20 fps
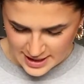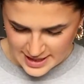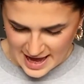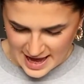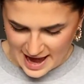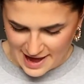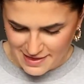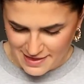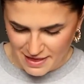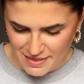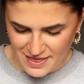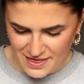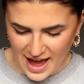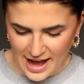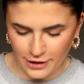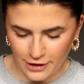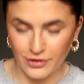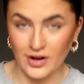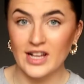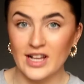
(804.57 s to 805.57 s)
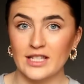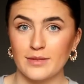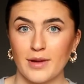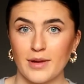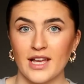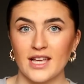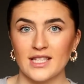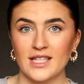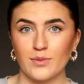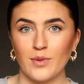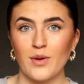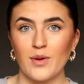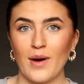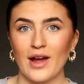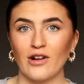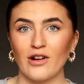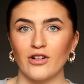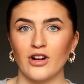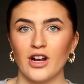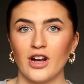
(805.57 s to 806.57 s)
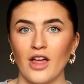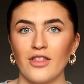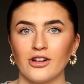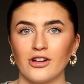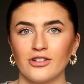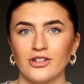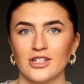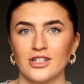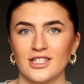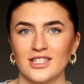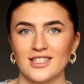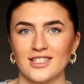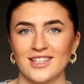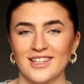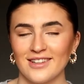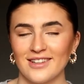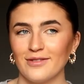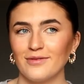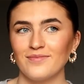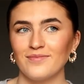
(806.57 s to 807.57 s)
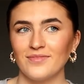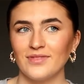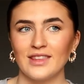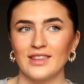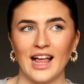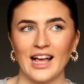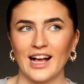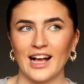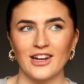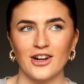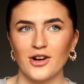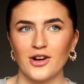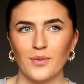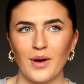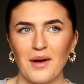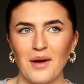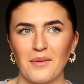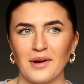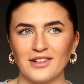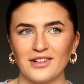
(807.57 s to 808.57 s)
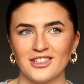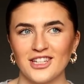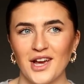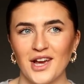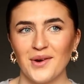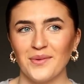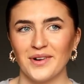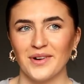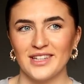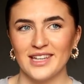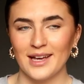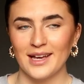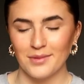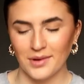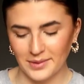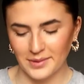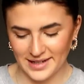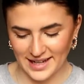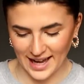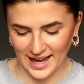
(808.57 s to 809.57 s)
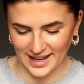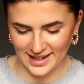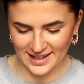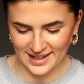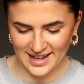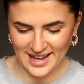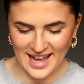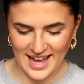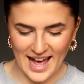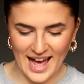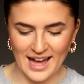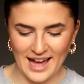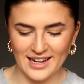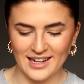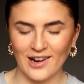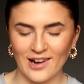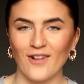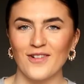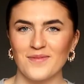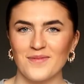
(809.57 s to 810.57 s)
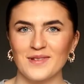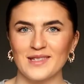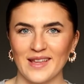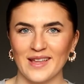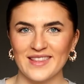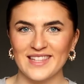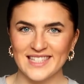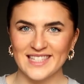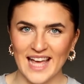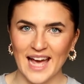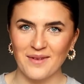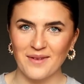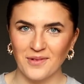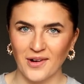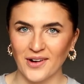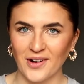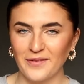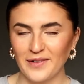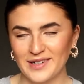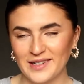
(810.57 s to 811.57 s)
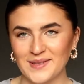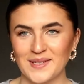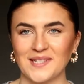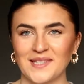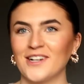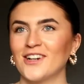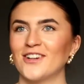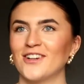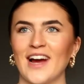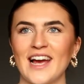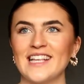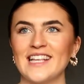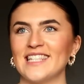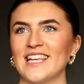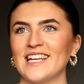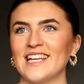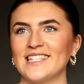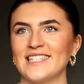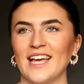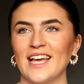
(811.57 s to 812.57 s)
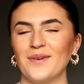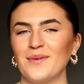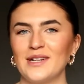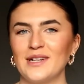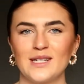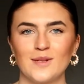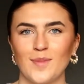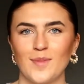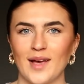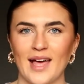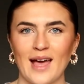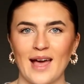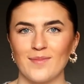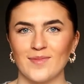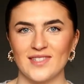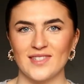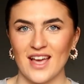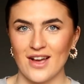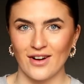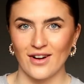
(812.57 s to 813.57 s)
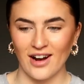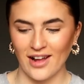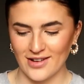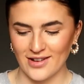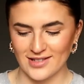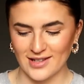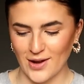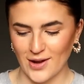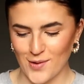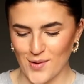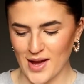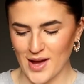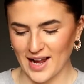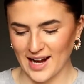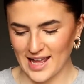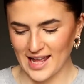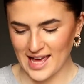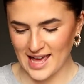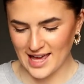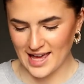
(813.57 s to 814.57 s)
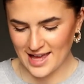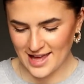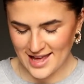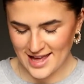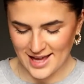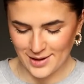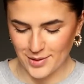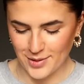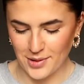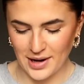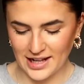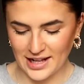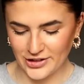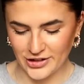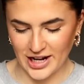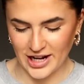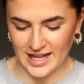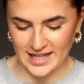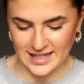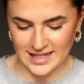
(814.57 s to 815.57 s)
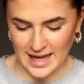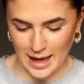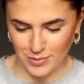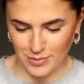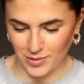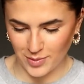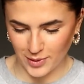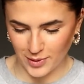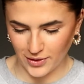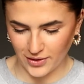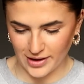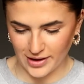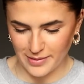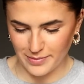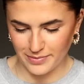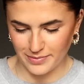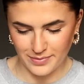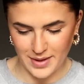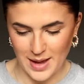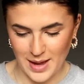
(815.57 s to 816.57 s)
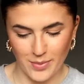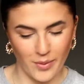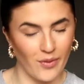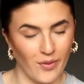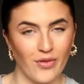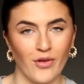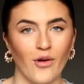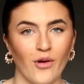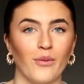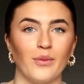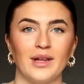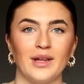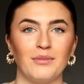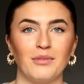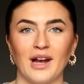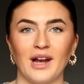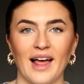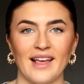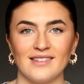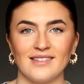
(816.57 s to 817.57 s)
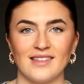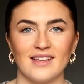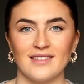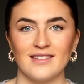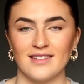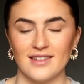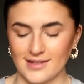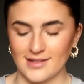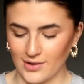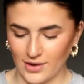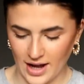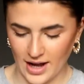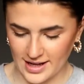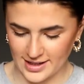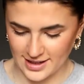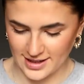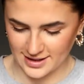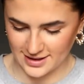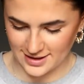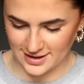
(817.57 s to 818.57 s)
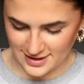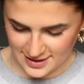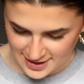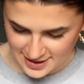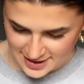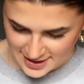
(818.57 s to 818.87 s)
Yeah, and then that Christmas we went on another cruise, like I don't know why I went on two one year, but we did, and Lauren was on the same one, which was crazy. So we just became so close so quickly. We were literally inseparable and people thought we were like sisters or cousins.